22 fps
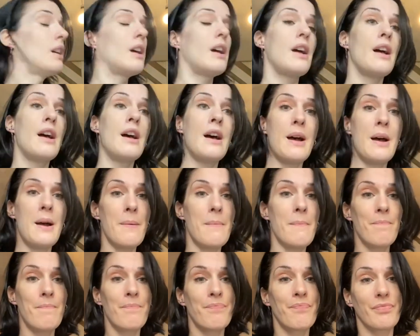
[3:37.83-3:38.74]

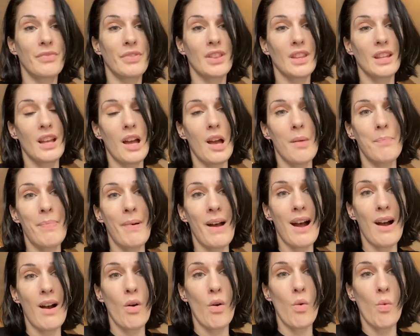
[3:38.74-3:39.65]

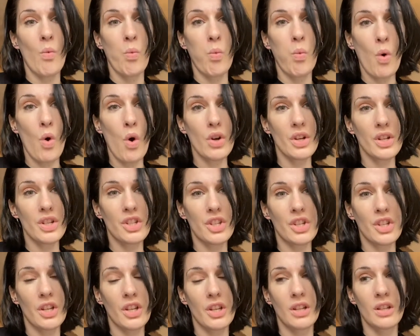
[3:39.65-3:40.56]
About
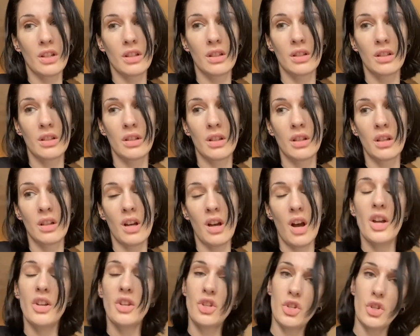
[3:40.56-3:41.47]
what
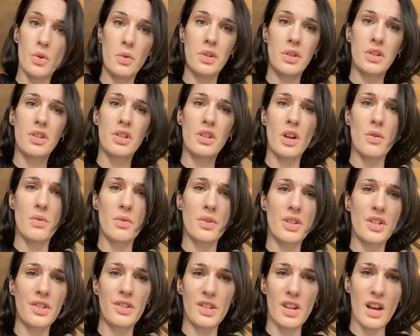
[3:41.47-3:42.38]
I do and don't
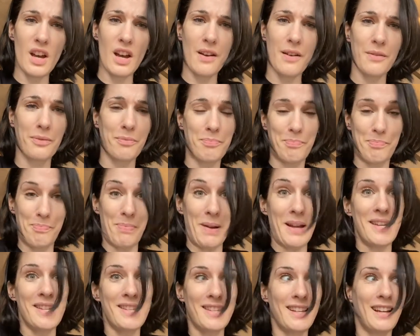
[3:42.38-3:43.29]
deserve,
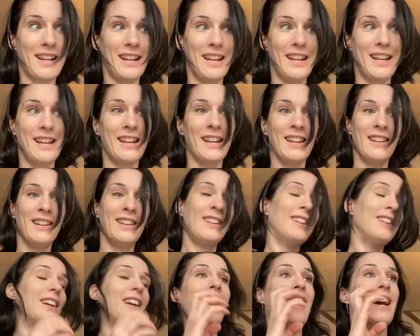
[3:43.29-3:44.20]
basically.
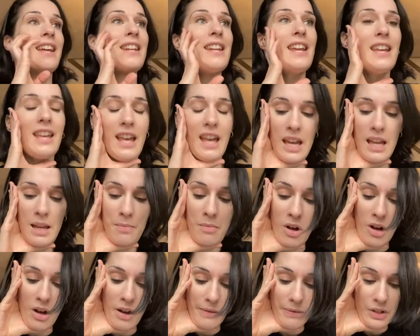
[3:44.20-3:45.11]
And it came
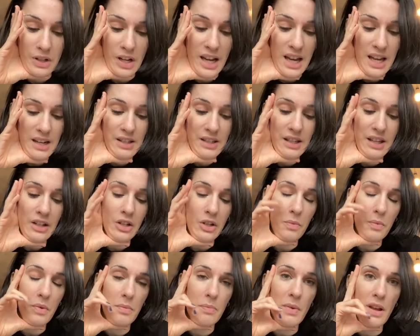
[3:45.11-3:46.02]
after I had a
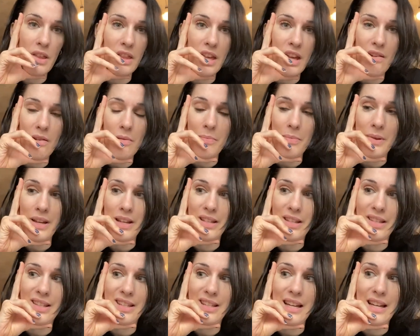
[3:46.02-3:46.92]
session with my
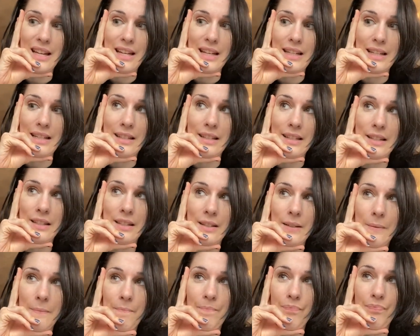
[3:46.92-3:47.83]
therapist, and
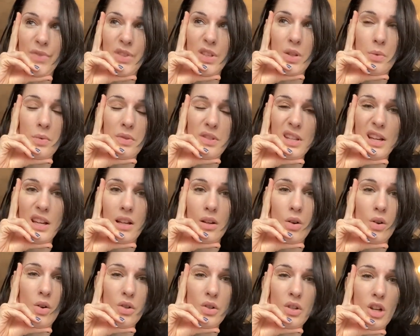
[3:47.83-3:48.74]
this was like
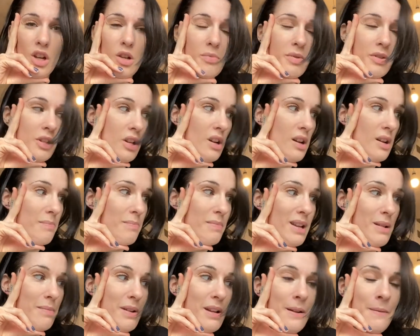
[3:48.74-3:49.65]
October time
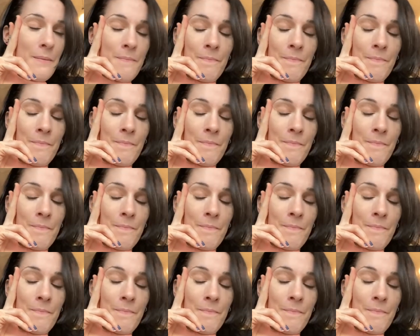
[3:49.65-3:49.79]
maybe,